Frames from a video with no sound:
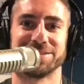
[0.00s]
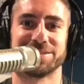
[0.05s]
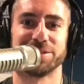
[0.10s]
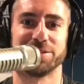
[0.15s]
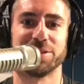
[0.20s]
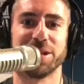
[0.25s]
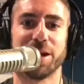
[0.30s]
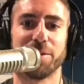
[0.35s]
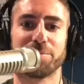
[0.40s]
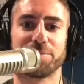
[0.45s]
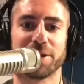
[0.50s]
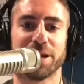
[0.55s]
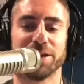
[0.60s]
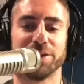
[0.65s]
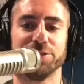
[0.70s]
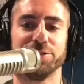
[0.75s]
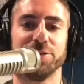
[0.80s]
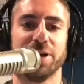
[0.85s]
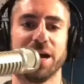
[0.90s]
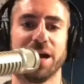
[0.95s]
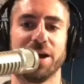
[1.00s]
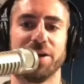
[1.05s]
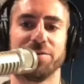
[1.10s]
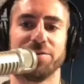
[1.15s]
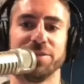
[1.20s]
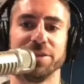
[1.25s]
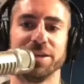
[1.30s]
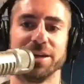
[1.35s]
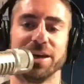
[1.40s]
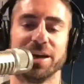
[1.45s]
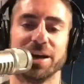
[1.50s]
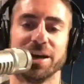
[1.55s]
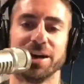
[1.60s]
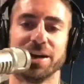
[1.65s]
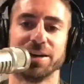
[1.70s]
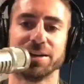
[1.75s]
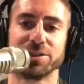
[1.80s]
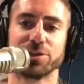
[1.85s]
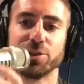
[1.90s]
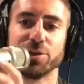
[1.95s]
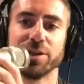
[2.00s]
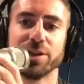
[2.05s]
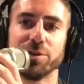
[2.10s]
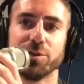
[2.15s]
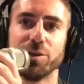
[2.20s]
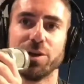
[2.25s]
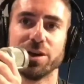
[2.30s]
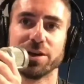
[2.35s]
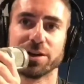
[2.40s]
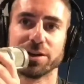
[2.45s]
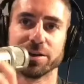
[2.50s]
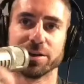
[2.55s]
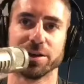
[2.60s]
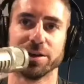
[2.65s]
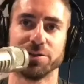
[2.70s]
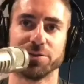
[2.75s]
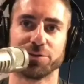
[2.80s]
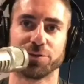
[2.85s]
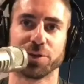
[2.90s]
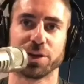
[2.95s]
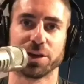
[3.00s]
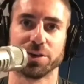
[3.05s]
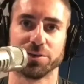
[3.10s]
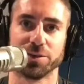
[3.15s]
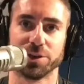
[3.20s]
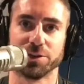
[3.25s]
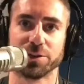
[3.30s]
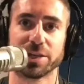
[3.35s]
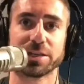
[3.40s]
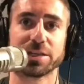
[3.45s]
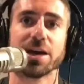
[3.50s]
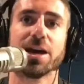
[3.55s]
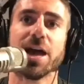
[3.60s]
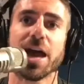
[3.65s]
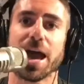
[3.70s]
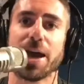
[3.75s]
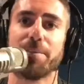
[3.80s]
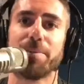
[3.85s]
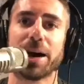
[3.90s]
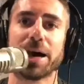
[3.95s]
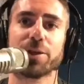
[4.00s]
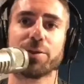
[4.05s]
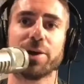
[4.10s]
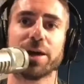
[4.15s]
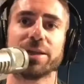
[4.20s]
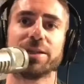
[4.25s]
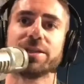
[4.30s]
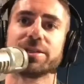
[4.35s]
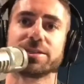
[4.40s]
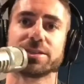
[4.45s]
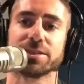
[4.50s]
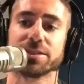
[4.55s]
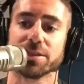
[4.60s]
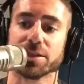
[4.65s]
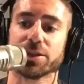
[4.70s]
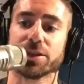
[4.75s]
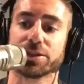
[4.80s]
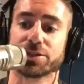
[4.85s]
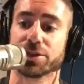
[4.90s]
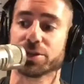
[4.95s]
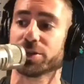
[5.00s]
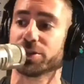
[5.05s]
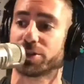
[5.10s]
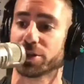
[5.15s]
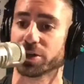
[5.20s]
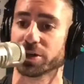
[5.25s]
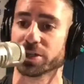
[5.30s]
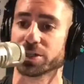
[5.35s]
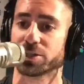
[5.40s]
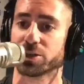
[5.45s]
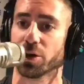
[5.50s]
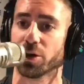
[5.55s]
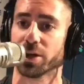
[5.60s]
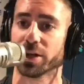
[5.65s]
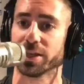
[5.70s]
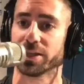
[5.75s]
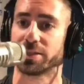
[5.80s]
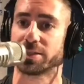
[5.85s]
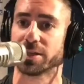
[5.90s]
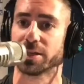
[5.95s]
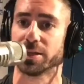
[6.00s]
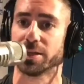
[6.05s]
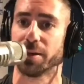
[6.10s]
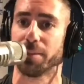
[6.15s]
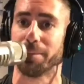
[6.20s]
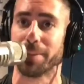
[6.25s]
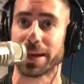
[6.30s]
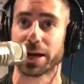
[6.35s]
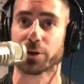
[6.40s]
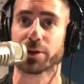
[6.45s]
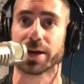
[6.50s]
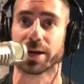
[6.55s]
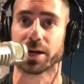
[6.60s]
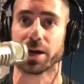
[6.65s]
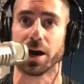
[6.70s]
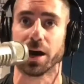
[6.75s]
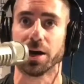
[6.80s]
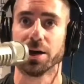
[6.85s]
So now, Bret, you have the toilet water in front of you. And by the way, these are the dirtiest toilets in America.